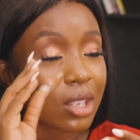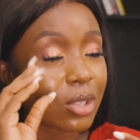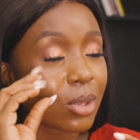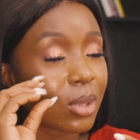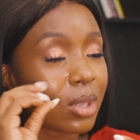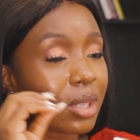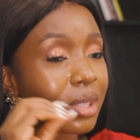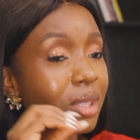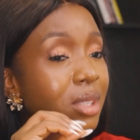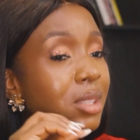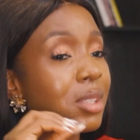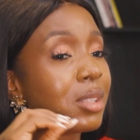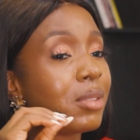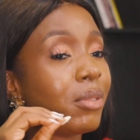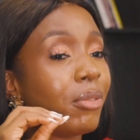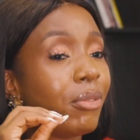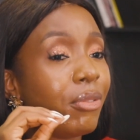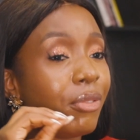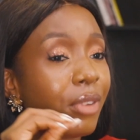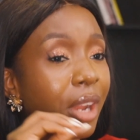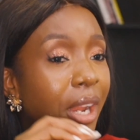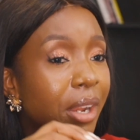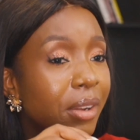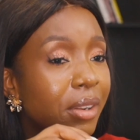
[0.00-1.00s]
So this is
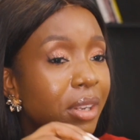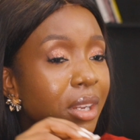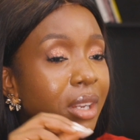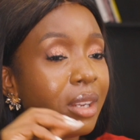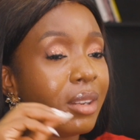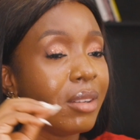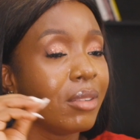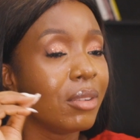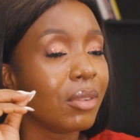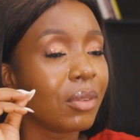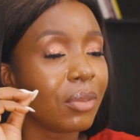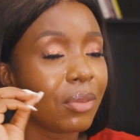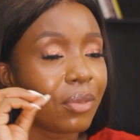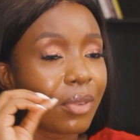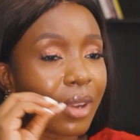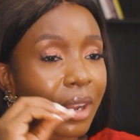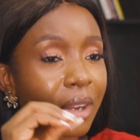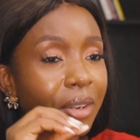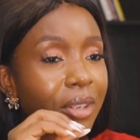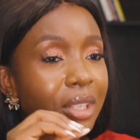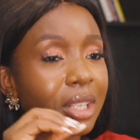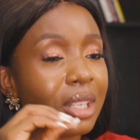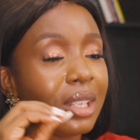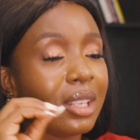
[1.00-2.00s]
very,
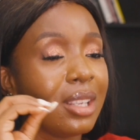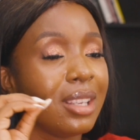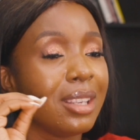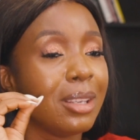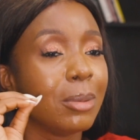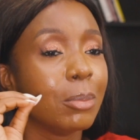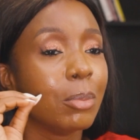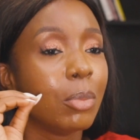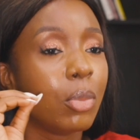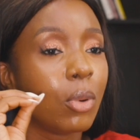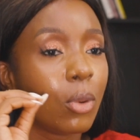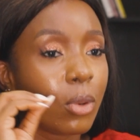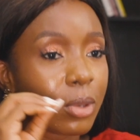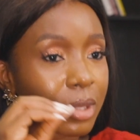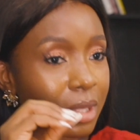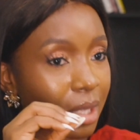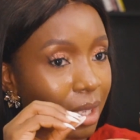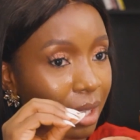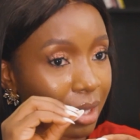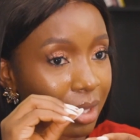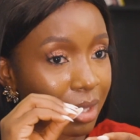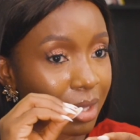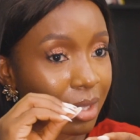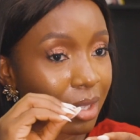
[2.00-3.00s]
very
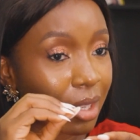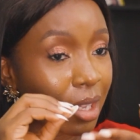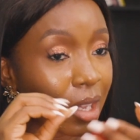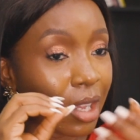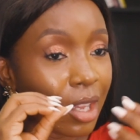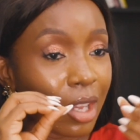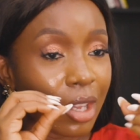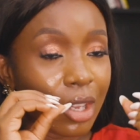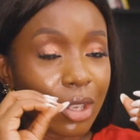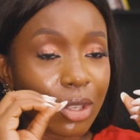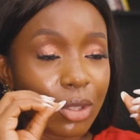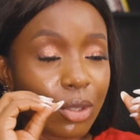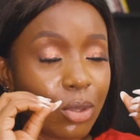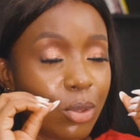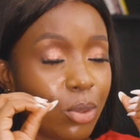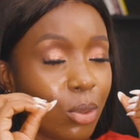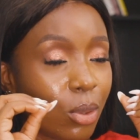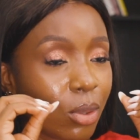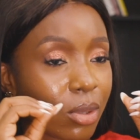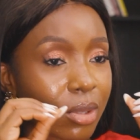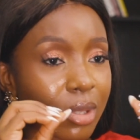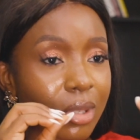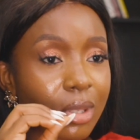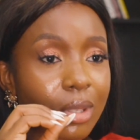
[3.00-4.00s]
important.
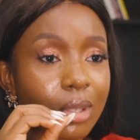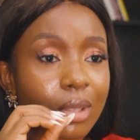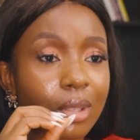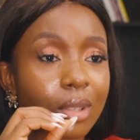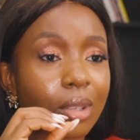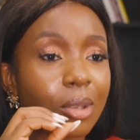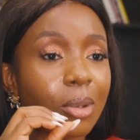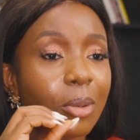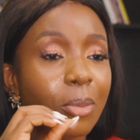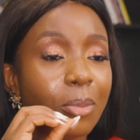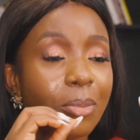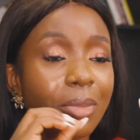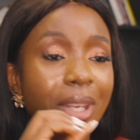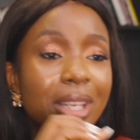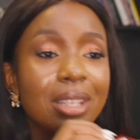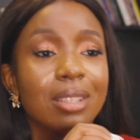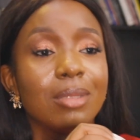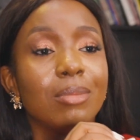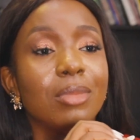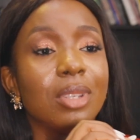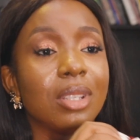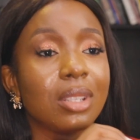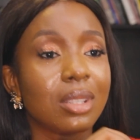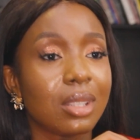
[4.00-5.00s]
Don't make
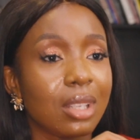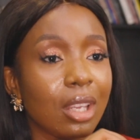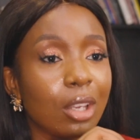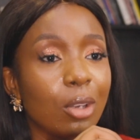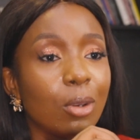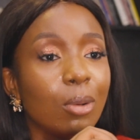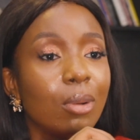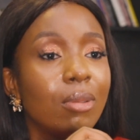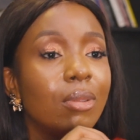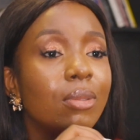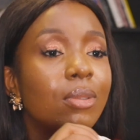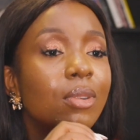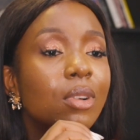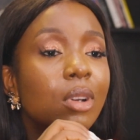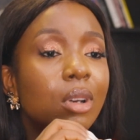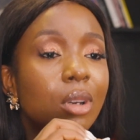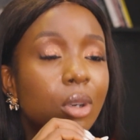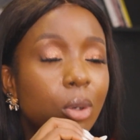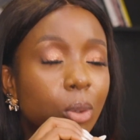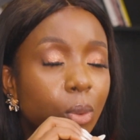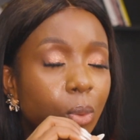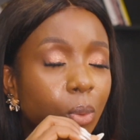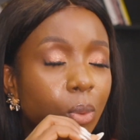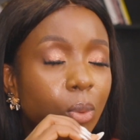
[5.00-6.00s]
the mistake of,
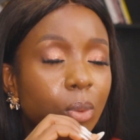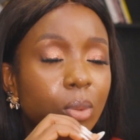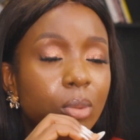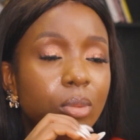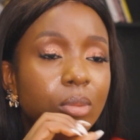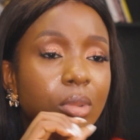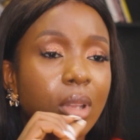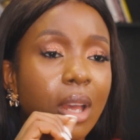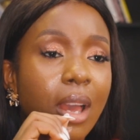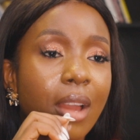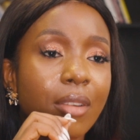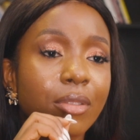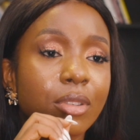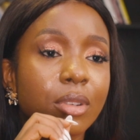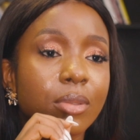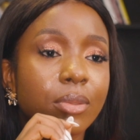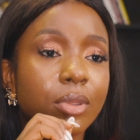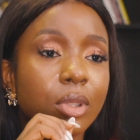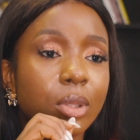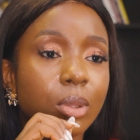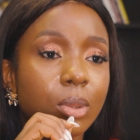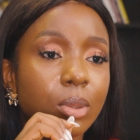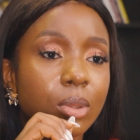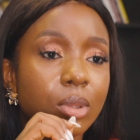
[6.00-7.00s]
oh, I
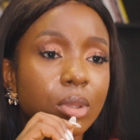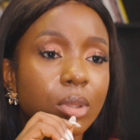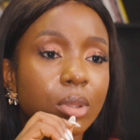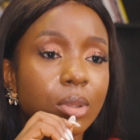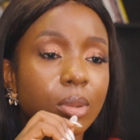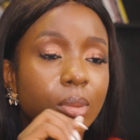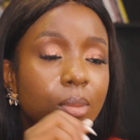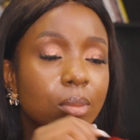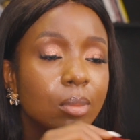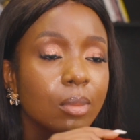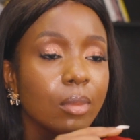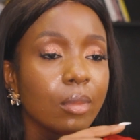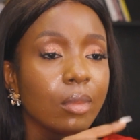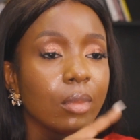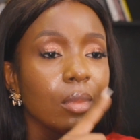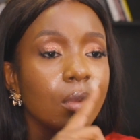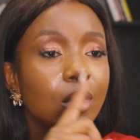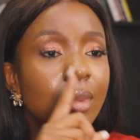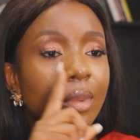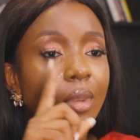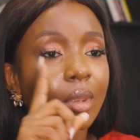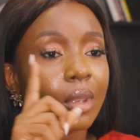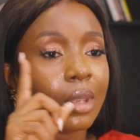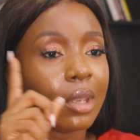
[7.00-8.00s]
reviewed
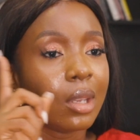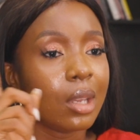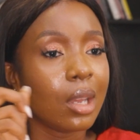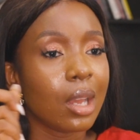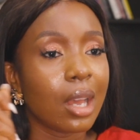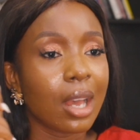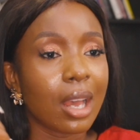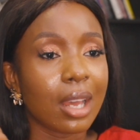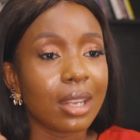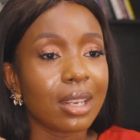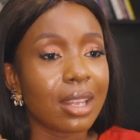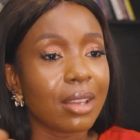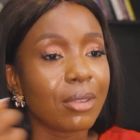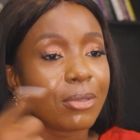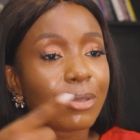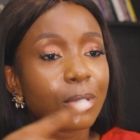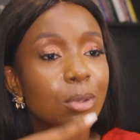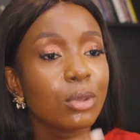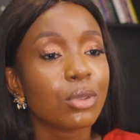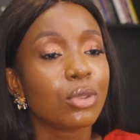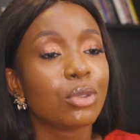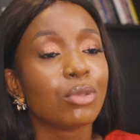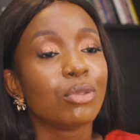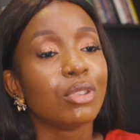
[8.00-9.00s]
and I
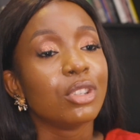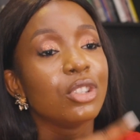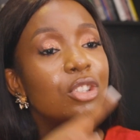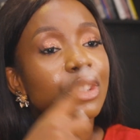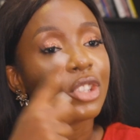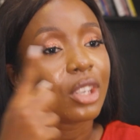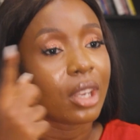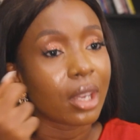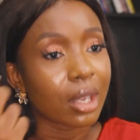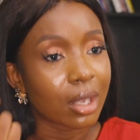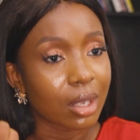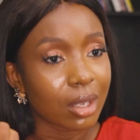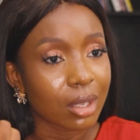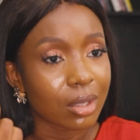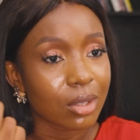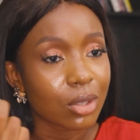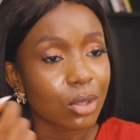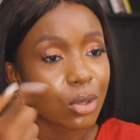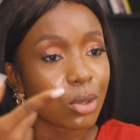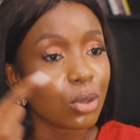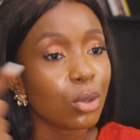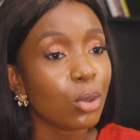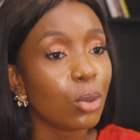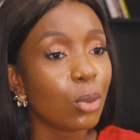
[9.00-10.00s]
failed to recheck
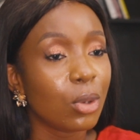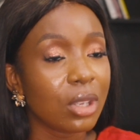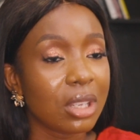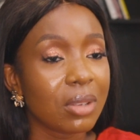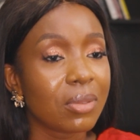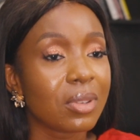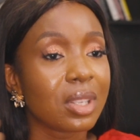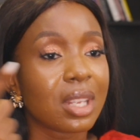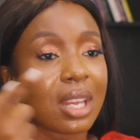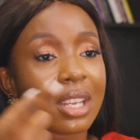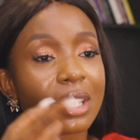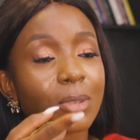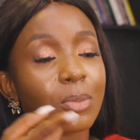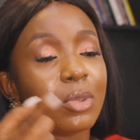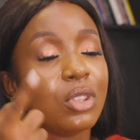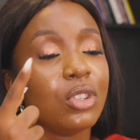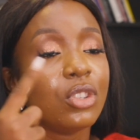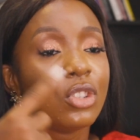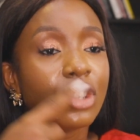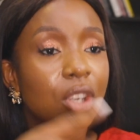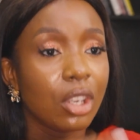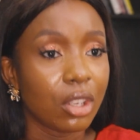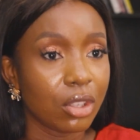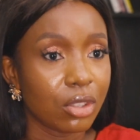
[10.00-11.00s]
to know if it has been
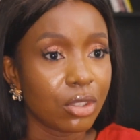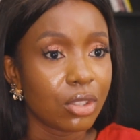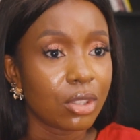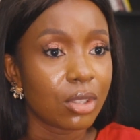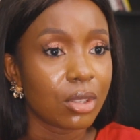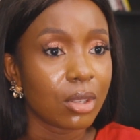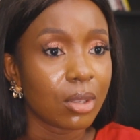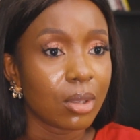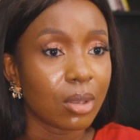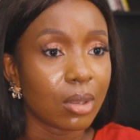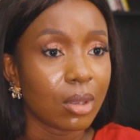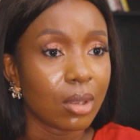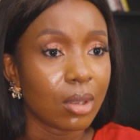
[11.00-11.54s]
changed.